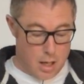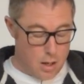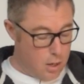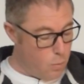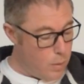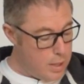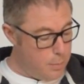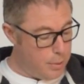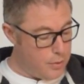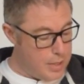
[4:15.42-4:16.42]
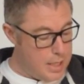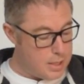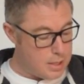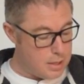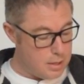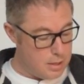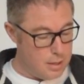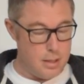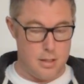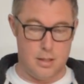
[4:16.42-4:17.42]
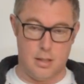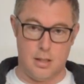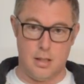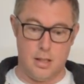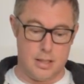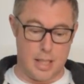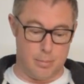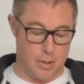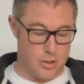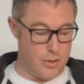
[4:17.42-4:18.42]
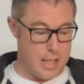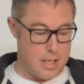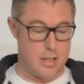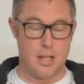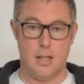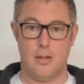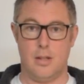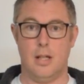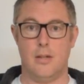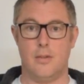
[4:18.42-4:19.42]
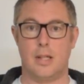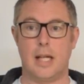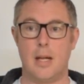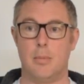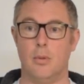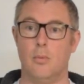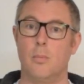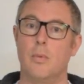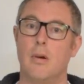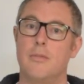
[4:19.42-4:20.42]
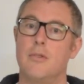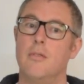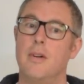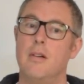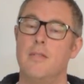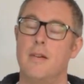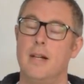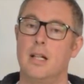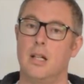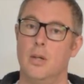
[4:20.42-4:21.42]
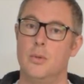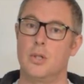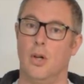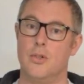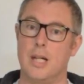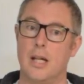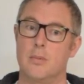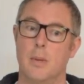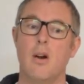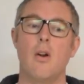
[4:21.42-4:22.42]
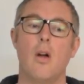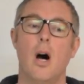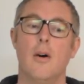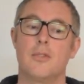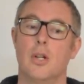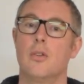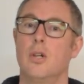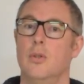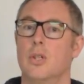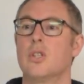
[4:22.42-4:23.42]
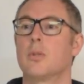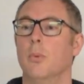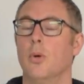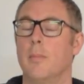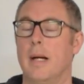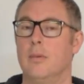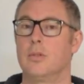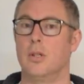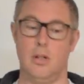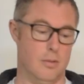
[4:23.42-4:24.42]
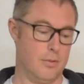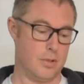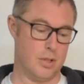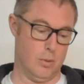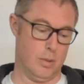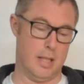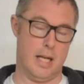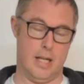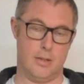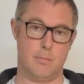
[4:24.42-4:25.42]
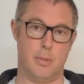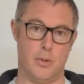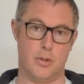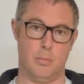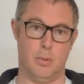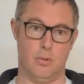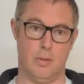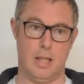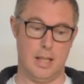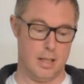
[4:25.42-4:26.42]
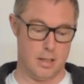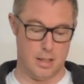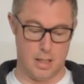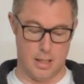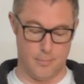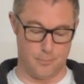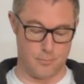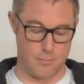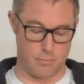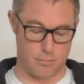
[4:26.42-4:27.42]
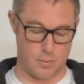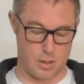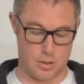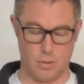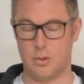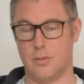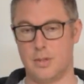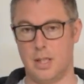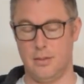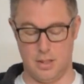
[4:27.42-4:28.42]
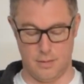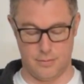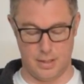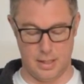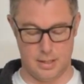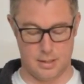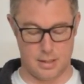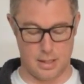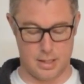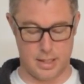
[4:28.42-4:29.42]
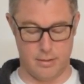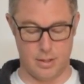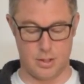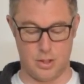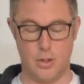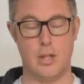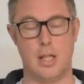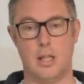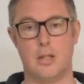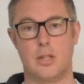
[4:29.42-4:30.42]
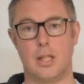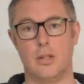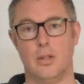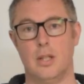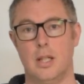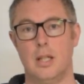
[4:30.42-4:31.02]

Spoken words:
When you put these Z-plugs on the end of the cable, we're after a very, very close contact. We're after using a small amount of solder as possible, really. Solder is obviously, fairly deleterious to the signal.